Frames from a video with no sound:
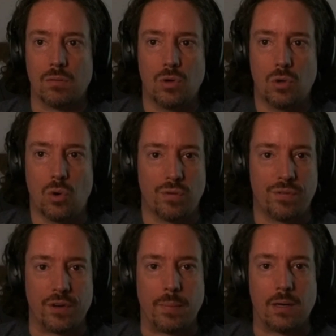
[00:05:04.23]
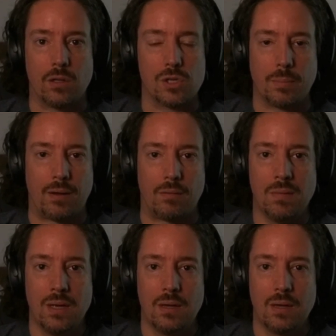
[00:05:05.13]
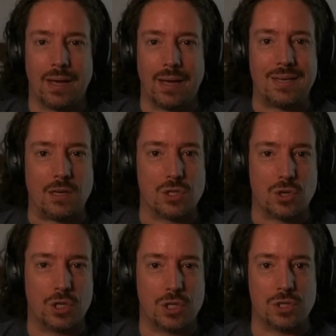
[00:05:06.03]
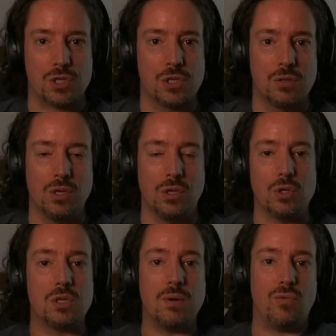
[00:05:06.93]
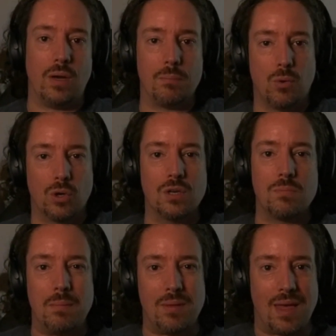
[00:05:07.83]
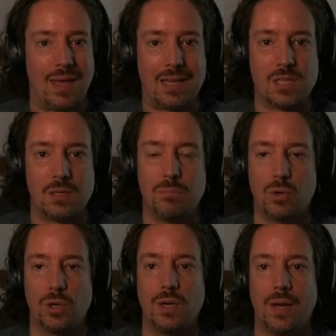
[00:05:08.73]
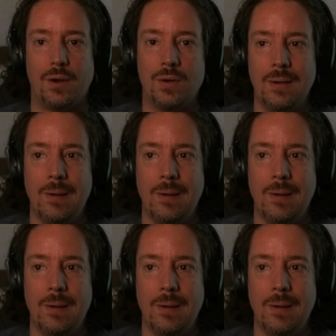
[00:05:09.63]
core fundamentals about Data structures used to be really important. Maybe they're less important now.